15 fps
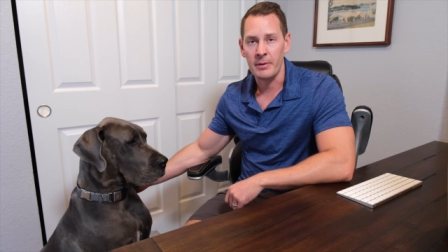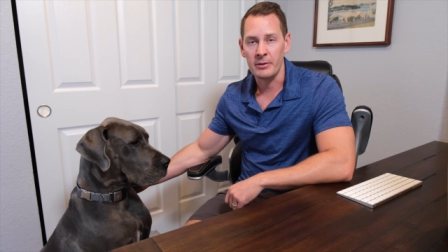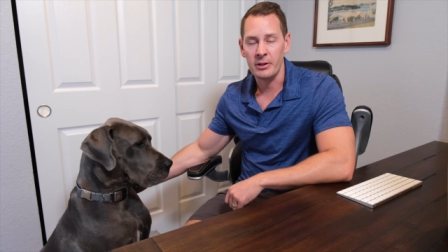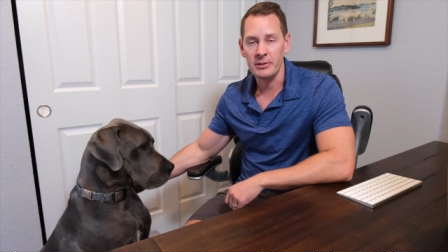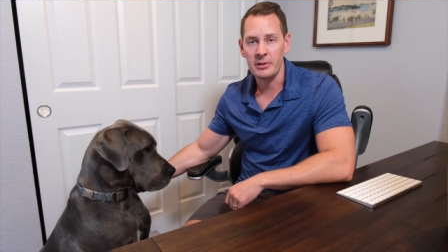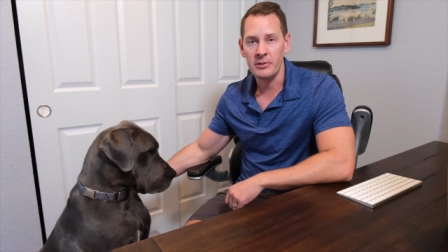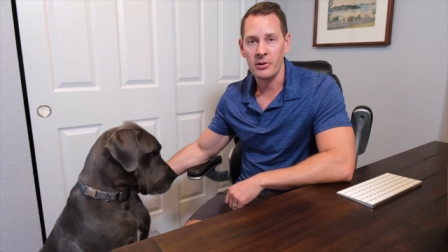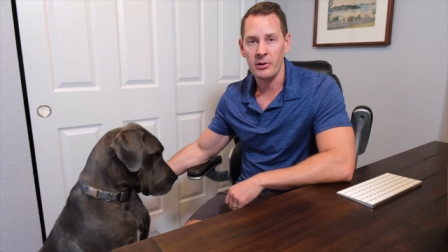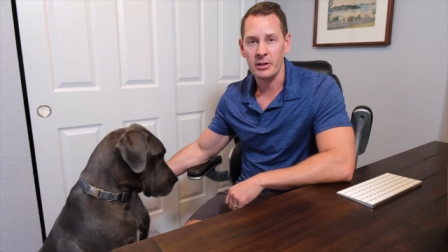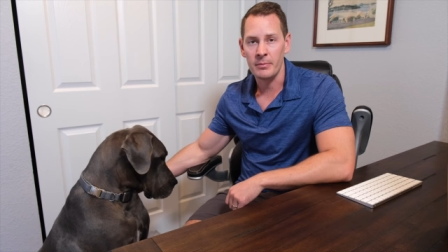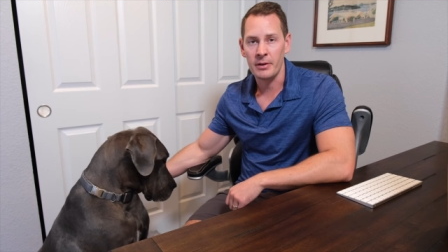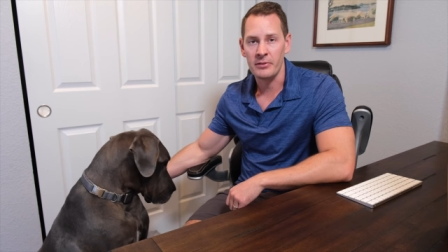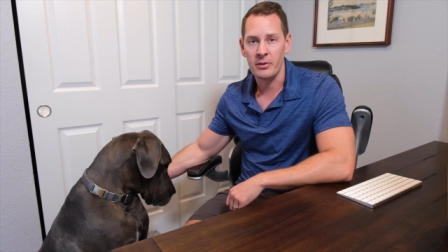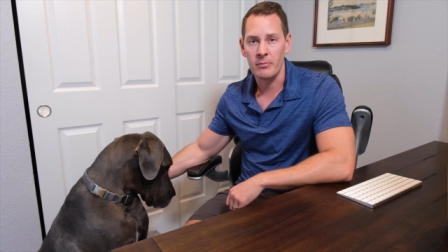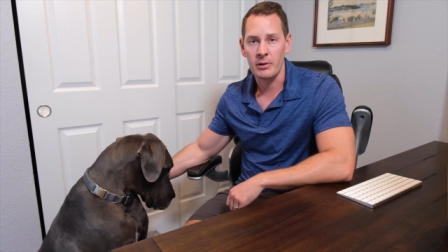I'd like to talk
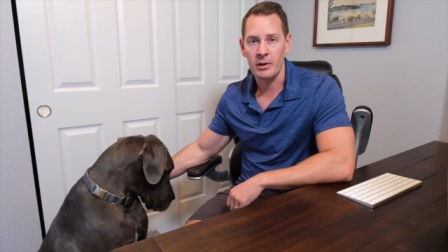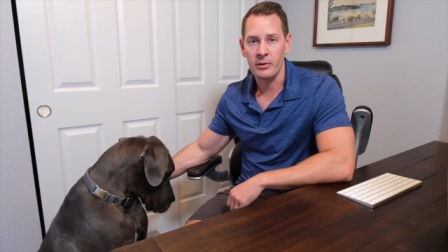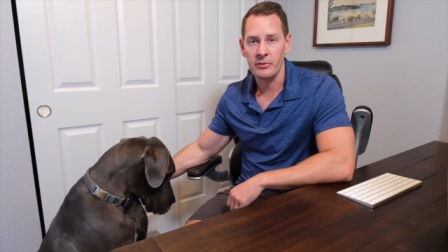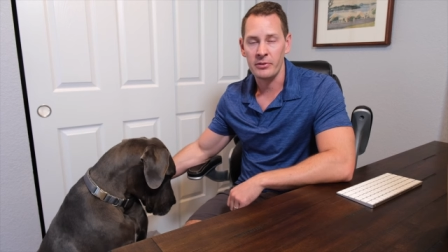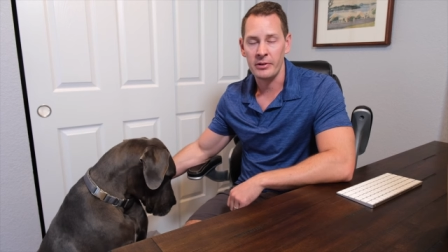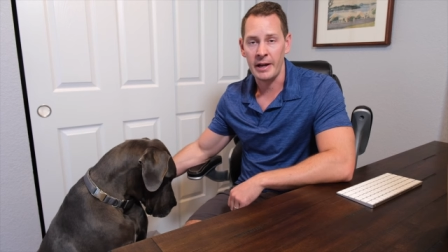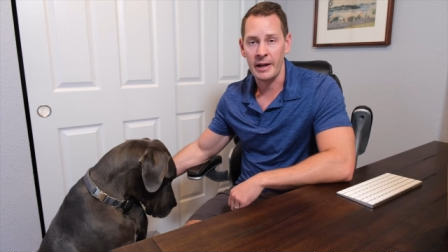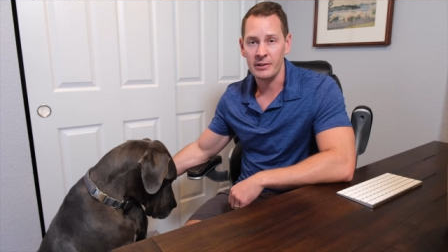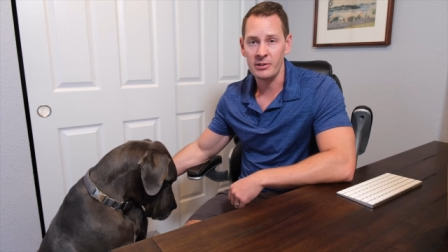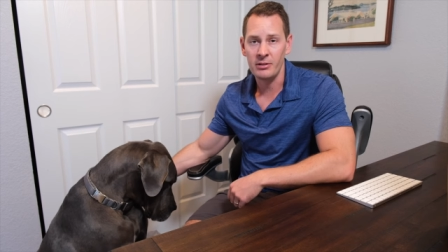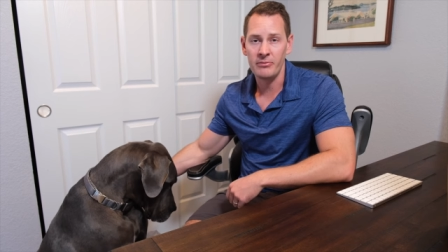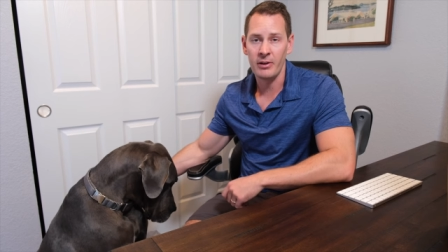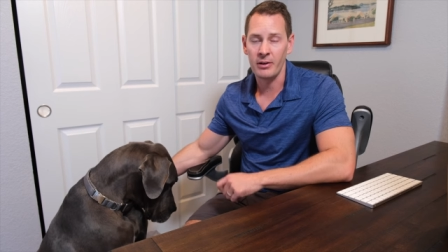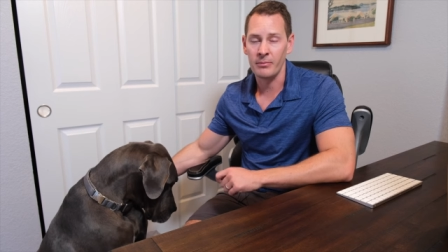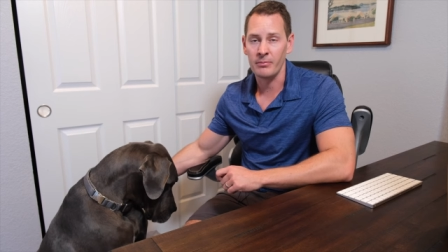about something else that I actually
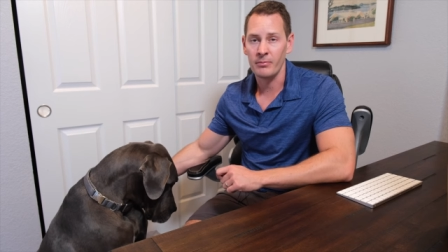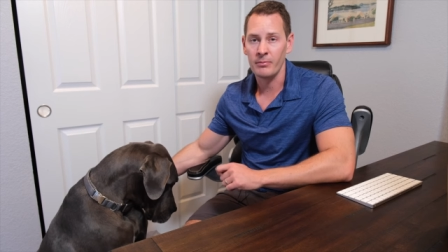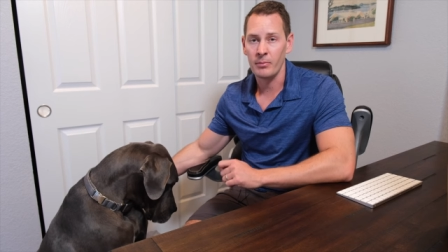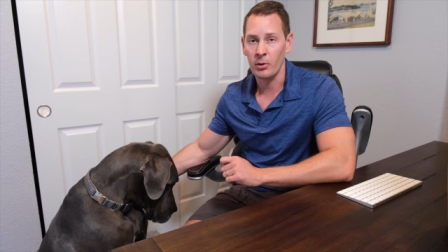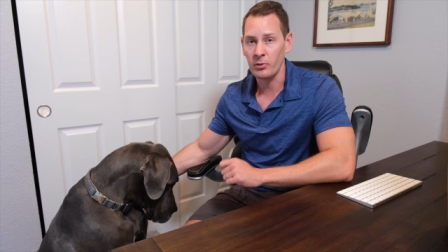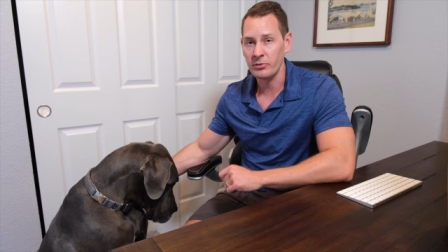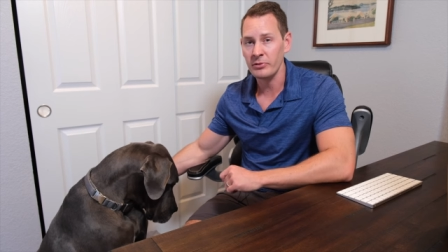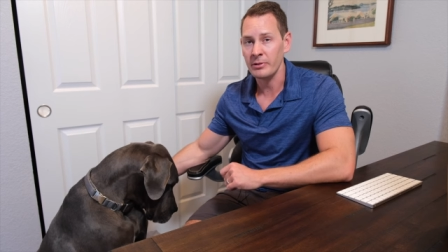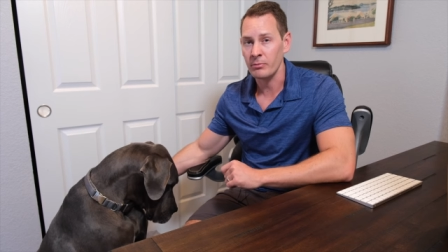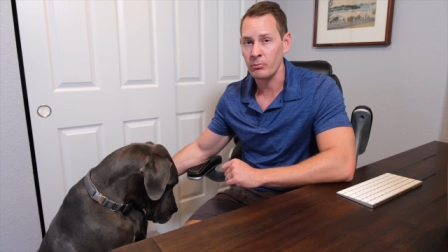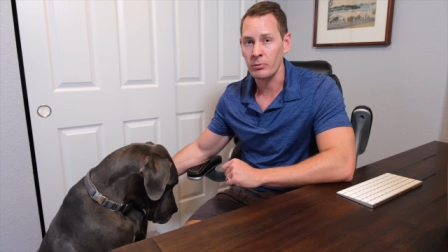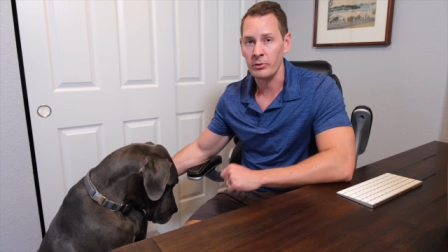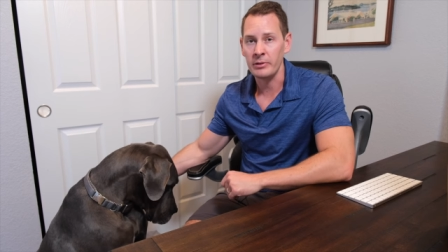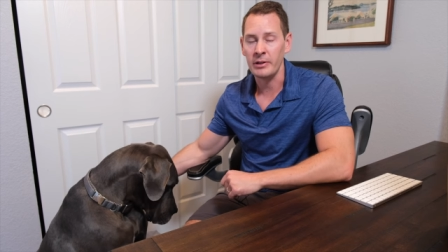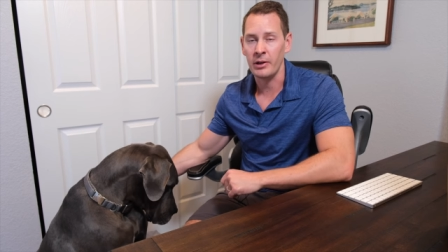found personally
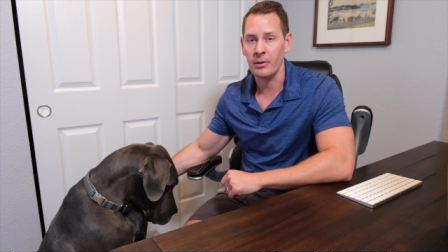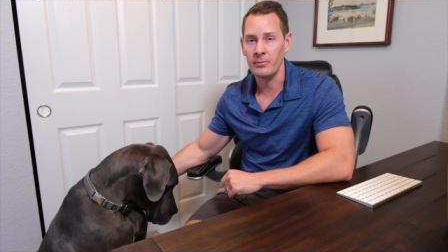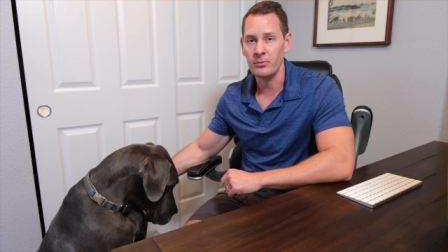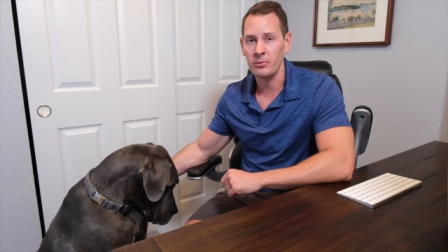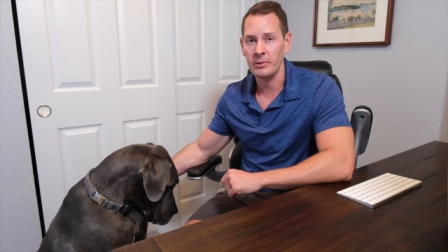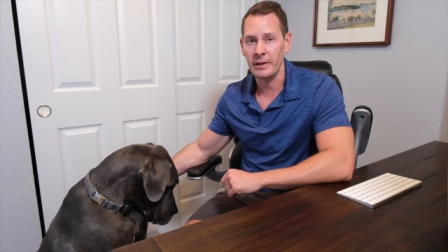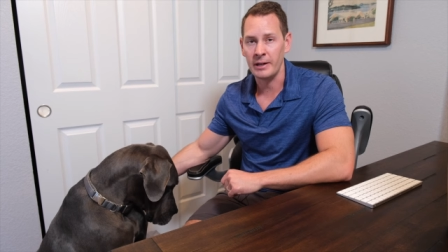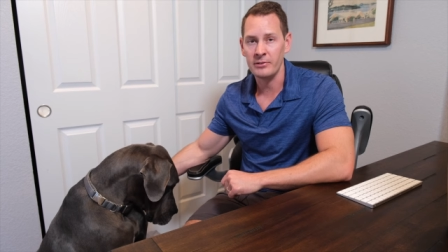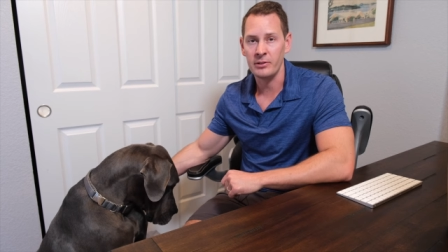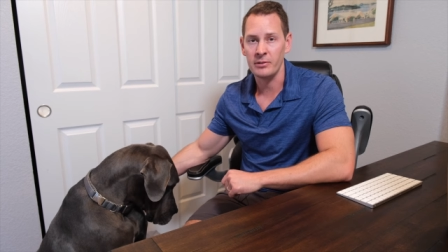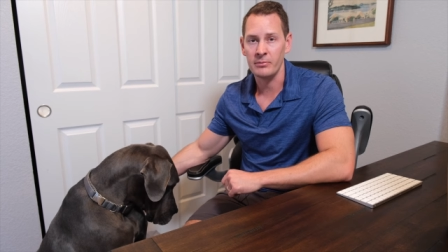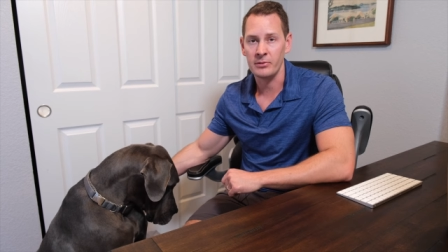really helpful and actually